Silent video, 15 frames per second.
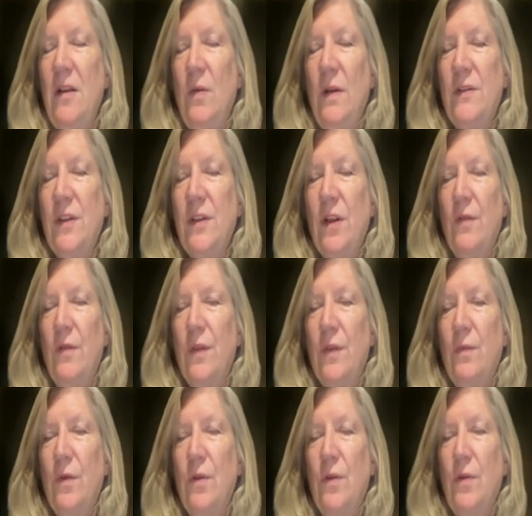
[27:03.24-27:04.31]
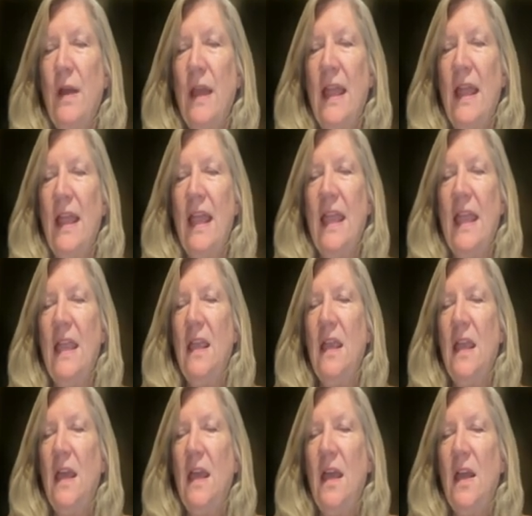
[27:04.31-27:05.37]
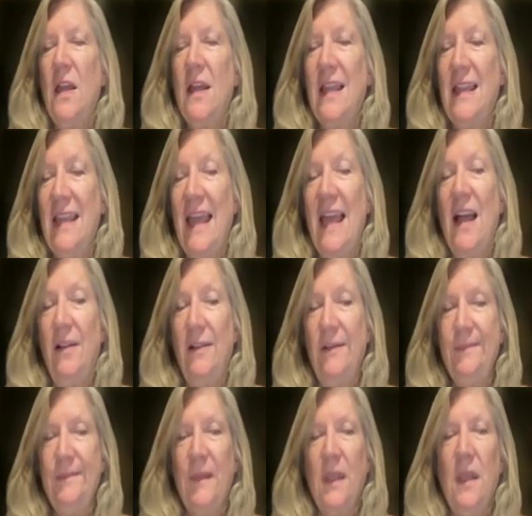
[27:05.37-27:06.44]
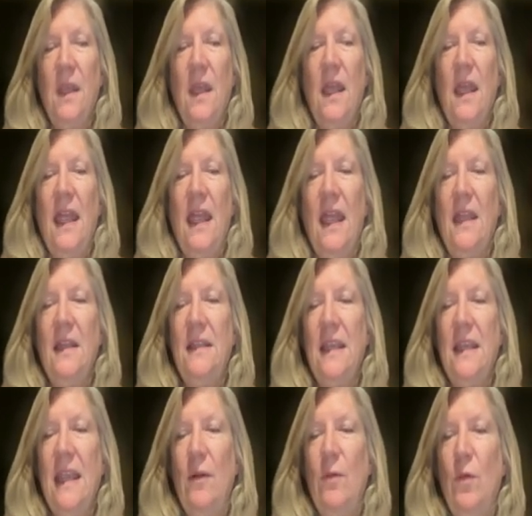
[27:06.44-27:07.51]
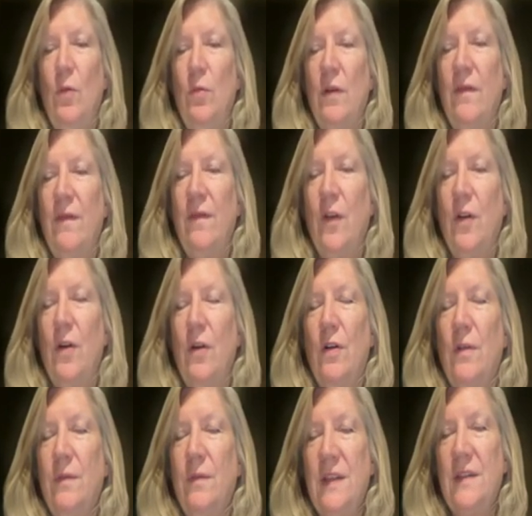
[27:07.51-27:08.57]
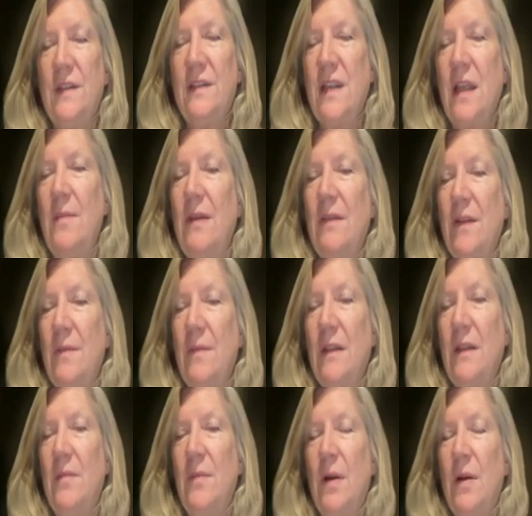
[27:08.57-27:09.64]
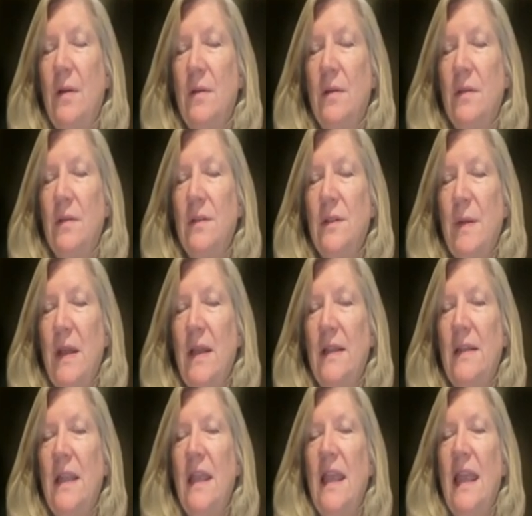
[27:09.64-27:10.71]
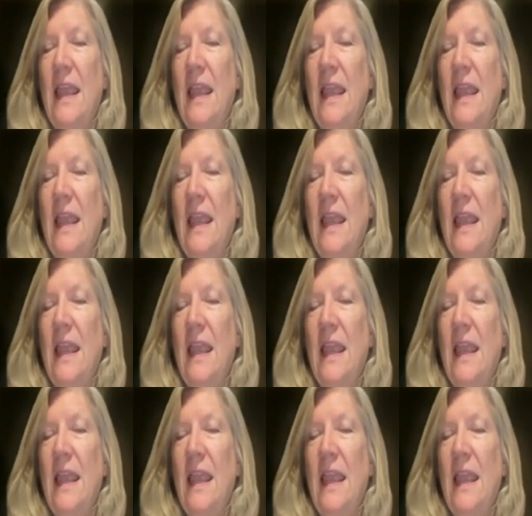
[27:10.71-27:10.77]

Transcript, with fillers: ones go through a canal and it will refer, since it's coming from the lumbar spine,